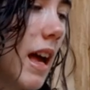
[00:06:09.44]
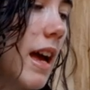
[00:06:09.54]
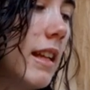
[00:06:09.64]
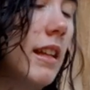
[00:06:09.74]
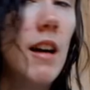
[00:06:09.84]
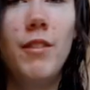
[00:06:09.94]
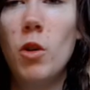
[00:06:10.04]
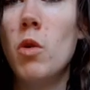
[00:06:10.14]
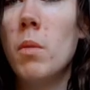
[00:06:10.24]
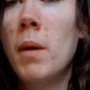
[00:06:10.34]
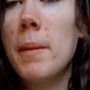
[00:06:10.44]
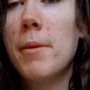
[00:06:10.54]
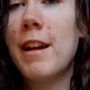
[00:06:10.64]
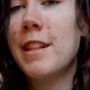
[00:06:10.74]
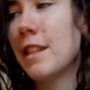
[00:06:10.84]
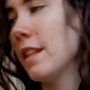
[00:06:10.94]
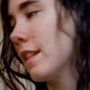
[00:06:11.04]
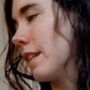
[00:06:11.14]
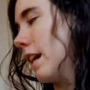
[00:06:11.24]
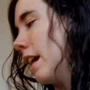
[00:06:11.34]
I love all my
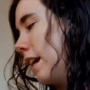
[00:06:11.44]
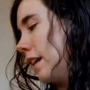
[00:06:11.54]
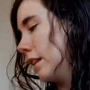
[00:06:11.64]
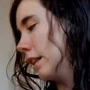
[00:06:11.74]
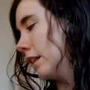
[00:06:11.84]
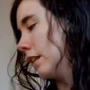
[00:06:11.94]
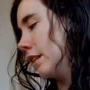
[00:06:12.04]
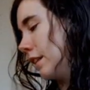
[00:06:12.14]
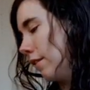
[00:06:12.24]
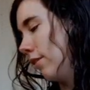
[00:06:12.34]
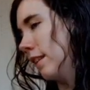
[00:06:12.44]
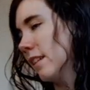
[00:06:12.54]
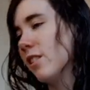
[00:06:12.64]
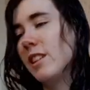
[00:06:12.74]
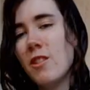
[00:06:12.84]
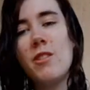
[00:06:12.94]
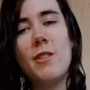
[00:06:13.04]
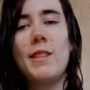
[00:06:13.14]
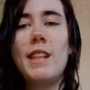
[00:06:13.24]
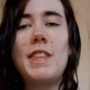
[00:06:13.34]
presents and definitely going to
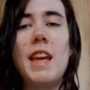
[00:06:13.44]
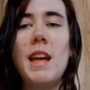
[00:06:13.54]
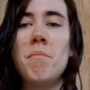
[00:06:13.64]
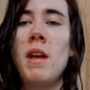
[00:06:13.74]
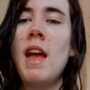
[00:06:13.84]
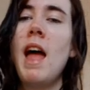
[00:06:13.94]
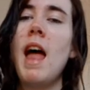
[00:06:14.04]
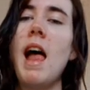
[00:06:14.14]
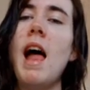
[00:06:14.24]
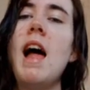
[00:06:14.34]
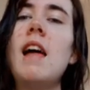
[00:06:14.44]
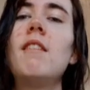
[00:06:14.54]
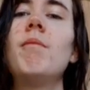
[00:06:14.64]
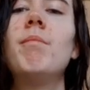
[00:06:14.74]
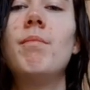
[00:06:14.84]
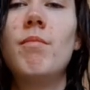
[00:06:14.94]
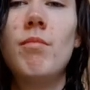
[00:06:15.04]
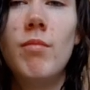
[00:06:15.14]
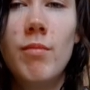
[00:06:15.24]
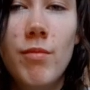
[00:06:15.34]
use all of them. And
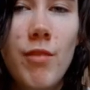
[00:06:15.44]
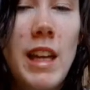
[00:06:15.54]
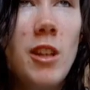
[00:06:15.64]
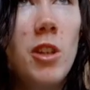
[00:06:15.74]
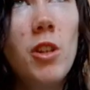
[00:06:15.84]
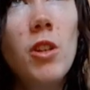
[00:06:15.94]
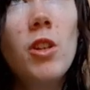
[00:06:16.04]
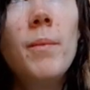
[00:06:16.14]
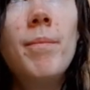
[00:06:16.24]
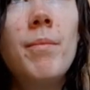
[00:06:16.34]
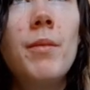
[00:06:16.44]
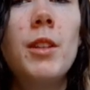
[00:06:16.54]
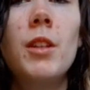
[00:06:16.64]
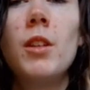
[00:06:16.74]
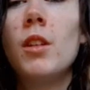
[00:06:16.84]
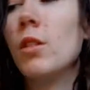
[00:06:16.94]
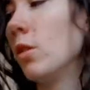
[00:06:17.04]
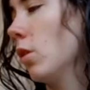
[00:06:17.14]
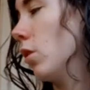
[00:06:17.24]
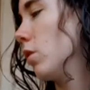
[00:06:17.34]
thank you to,
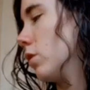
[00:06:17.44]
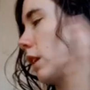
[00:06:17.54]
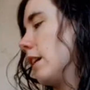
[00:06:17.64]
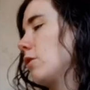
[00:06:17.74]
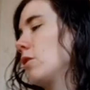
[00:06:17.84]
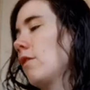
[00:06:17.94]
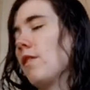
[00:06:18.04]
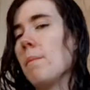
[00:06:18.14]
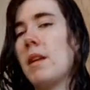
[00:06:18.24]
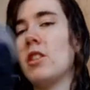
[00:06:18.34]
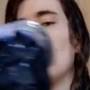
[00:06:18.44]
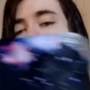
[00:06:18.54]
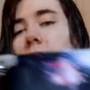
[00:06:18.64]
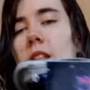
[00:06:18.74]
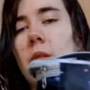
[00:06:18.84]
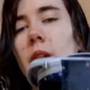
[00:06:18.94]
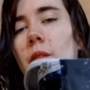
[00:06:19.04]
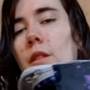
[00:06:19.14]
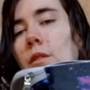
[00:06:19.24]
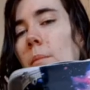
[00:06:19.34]
oh, I don't know if I mentioned, but this
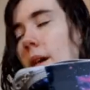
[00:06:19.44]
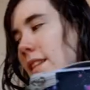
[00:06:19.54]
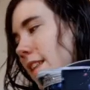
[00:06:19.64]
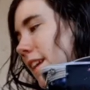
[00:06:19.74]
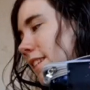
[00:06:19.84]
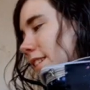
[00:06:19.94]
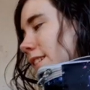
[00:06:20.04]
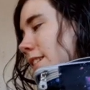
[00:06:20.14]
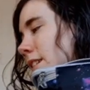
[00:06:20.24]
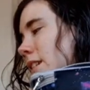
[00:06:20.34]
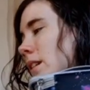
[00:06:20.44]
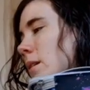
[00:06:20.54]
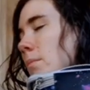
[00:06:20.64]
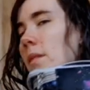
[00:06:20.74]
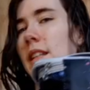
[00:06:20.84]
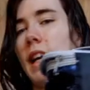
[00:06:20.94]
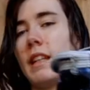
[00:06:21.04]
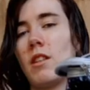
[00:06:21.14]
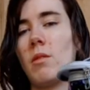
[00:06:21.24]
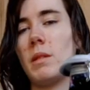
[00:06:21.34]
one was from my nana. My
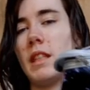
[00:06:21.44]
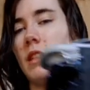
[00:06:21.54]
nana got